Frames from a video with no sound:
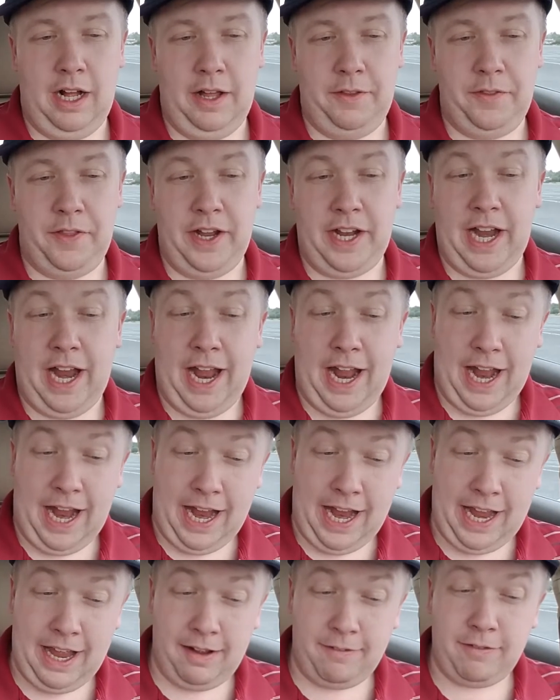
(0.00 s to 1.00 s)
They
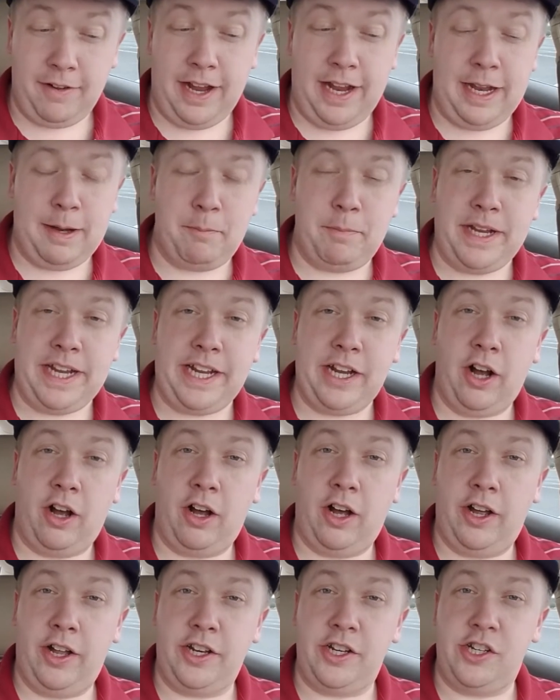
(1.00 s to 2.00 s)
have a
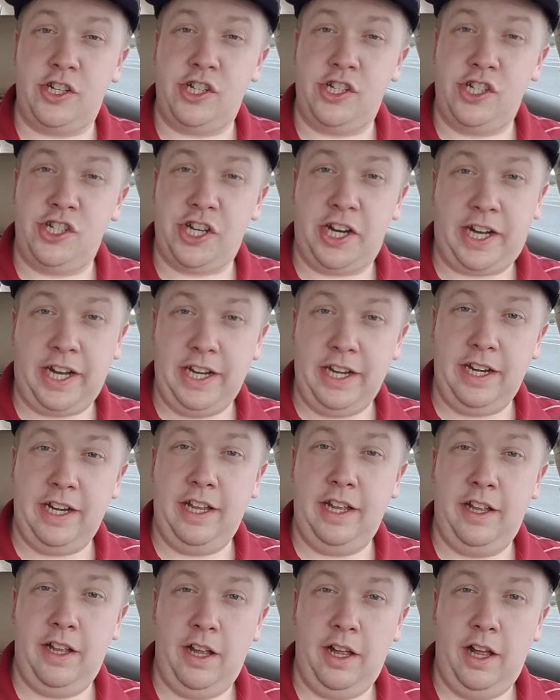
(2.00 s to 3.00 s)
Beyond Chicken
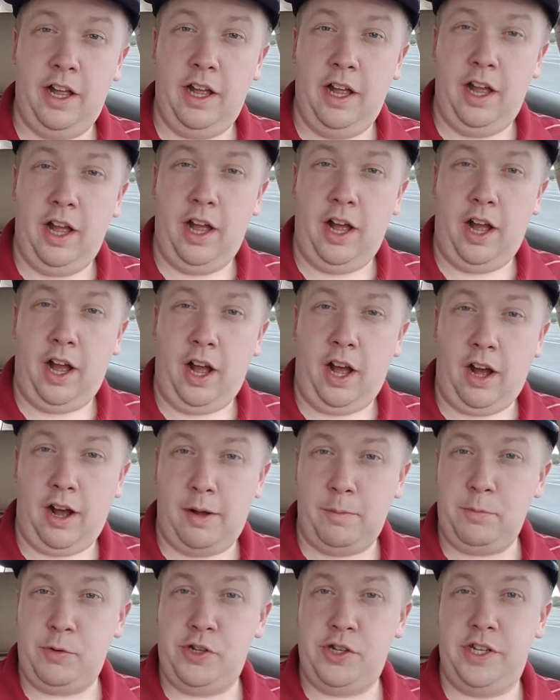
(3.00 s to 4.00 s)

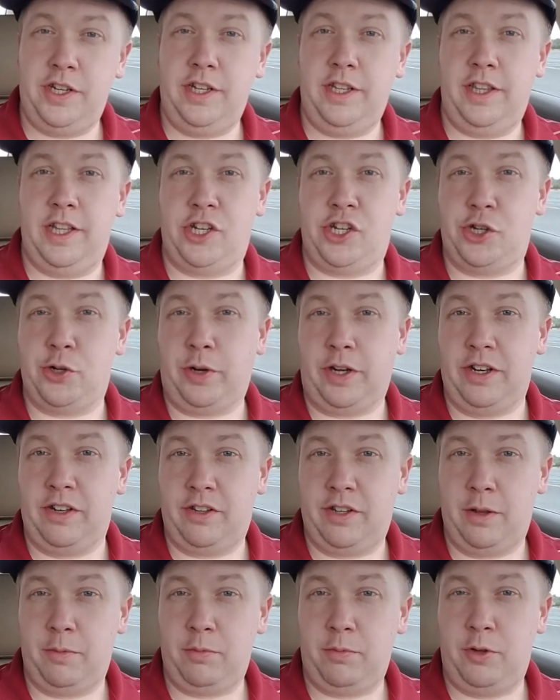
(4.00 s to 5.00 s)
option that you can
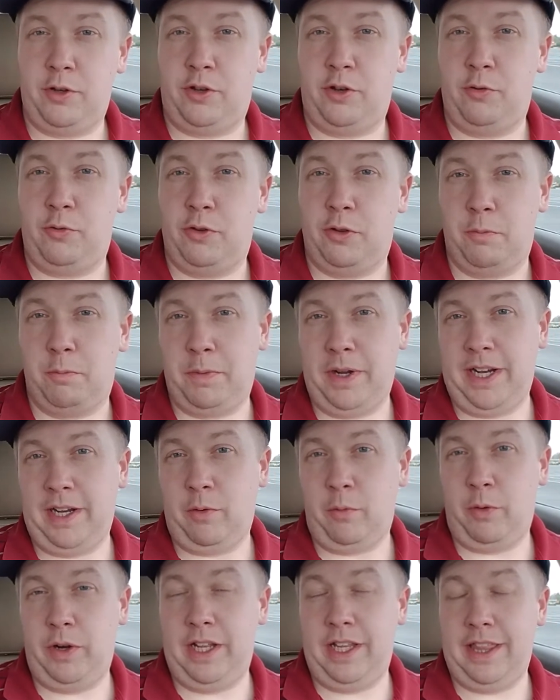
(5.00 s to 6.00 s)
substitute the meat
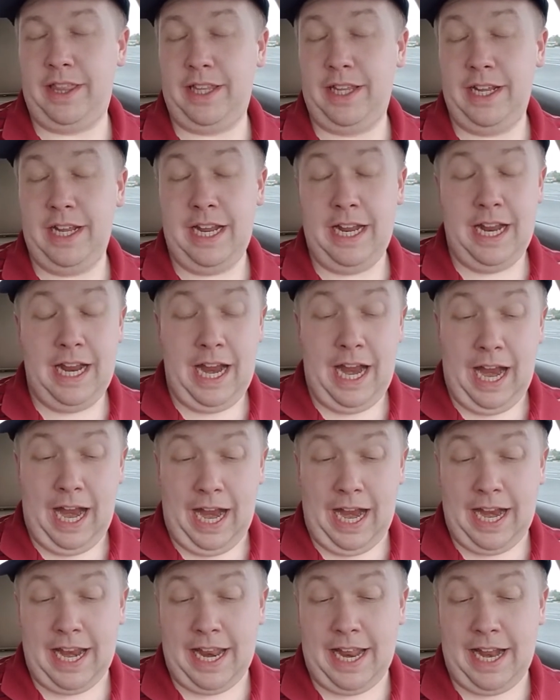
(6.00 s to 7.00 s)
with,
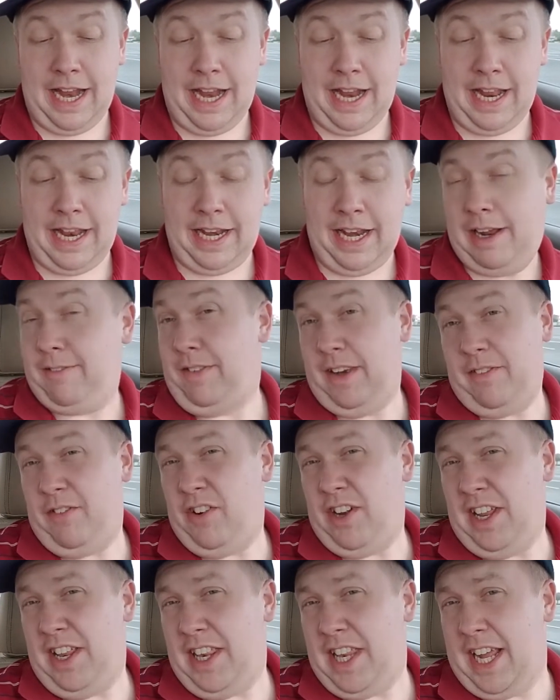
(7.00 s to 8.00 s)
and I've never
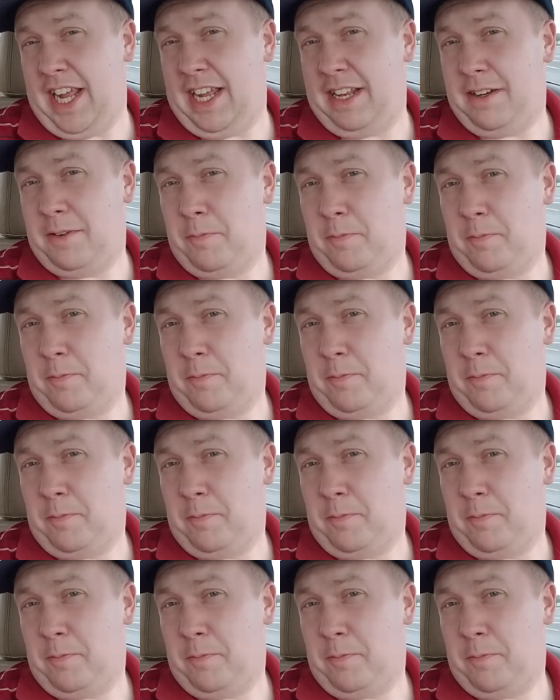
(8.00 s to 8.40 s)
done that,